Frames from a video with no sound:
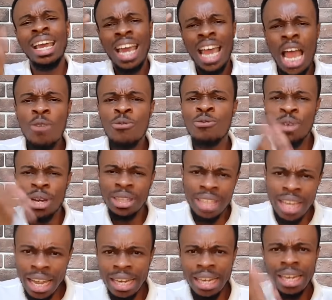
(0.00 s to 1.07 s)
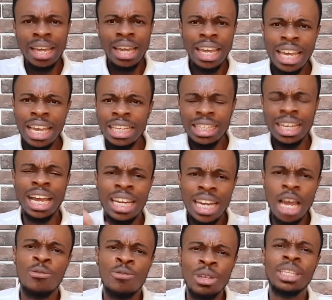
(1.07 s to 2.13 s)
Everything, each and
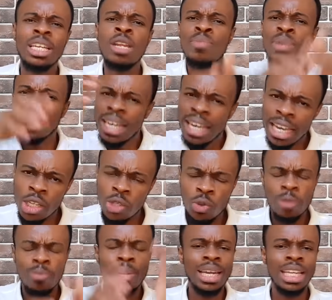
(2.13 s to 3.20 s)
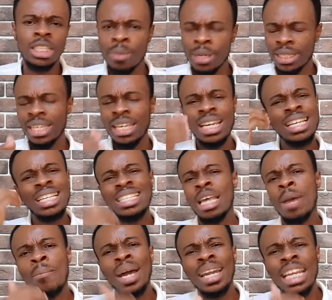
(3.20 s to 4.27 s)
everything begins with management. Say
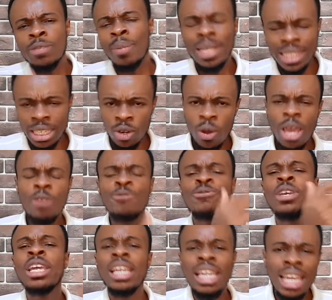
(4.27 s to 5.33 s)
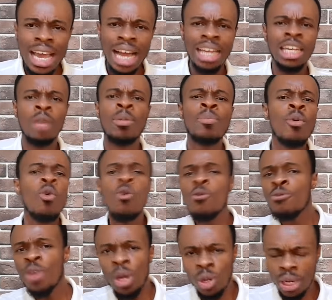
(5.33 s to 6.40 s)
management, you know, a failure, the people will
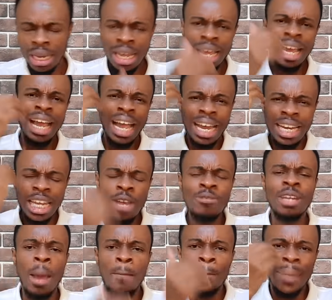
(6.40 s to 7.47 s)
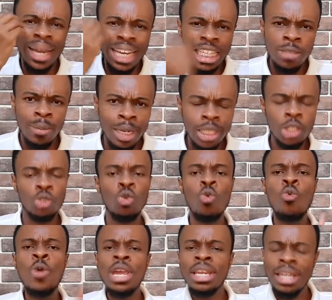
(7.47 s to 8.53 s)
fail. And if the management is to
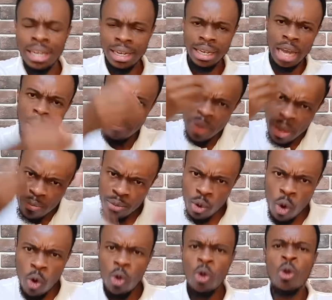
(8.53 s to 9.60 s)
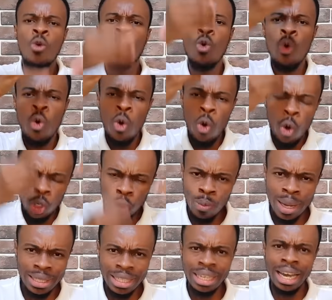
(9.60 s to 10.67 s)
win, the people will
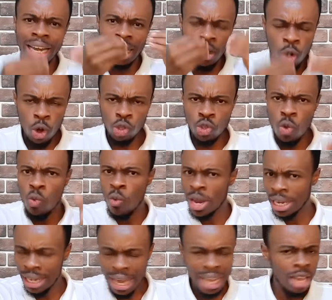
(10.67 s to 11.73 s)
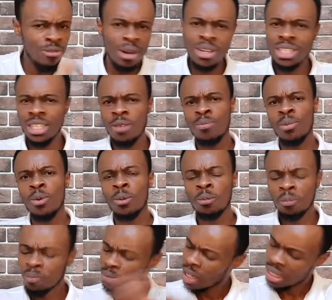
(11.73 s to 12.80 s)
automatically also win. It's very simple.
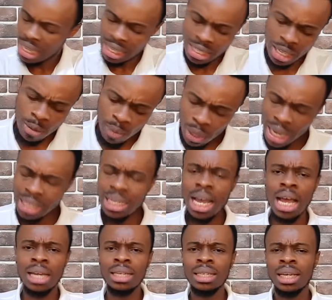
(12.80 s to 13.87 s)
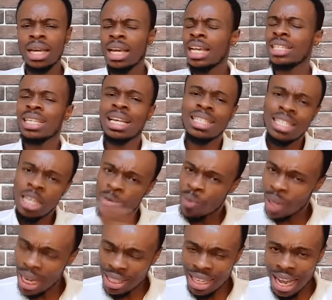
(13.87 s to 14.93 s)
It's as simple as that. It's as
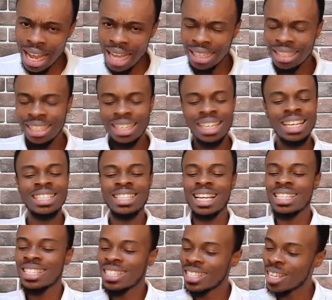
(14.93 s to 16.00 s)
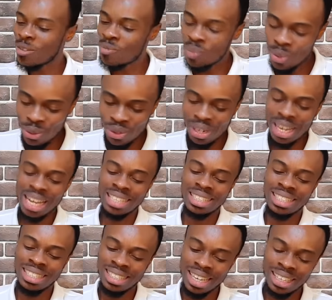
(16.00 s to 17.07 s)
simple as that. It's as simple
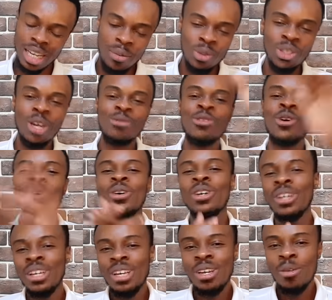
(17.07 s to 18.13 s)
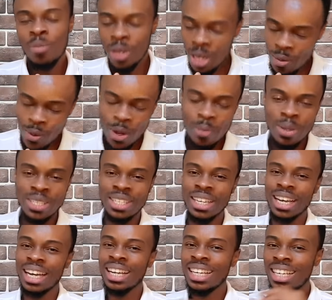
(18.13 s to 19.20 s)
as that. That was for me demo
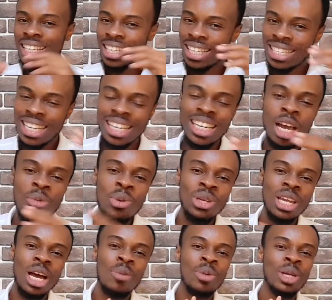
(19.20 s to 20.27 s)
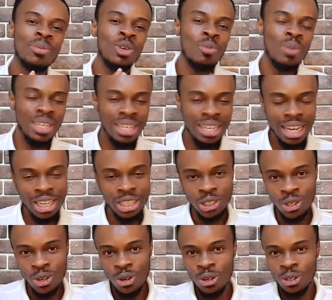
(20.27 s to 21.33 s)
ABC. Sani amu ina amu ni mnumidi e de
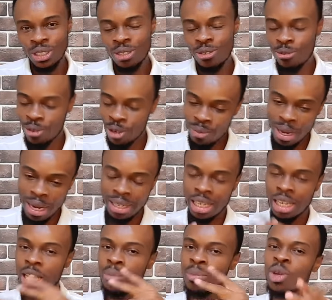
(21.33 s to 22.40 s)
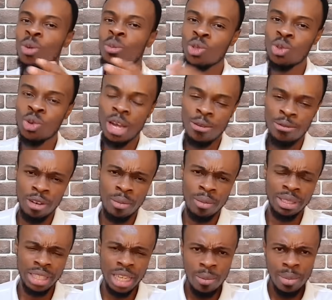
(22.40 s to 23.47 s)
George Freemind. Ibi no muso e Freemi,
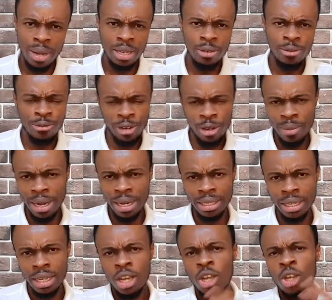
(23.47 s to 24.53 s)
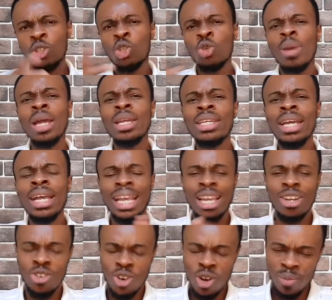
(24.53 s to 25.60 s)
Chairman Freemind. Jume die e de
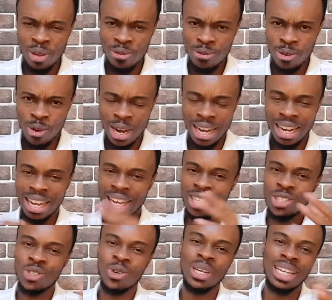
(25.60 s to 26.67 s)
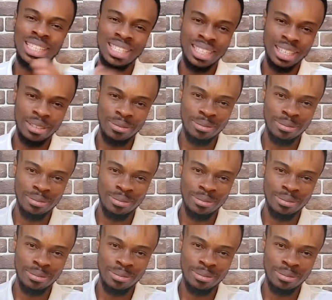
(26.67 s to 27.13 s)
drop info e na e so yasini.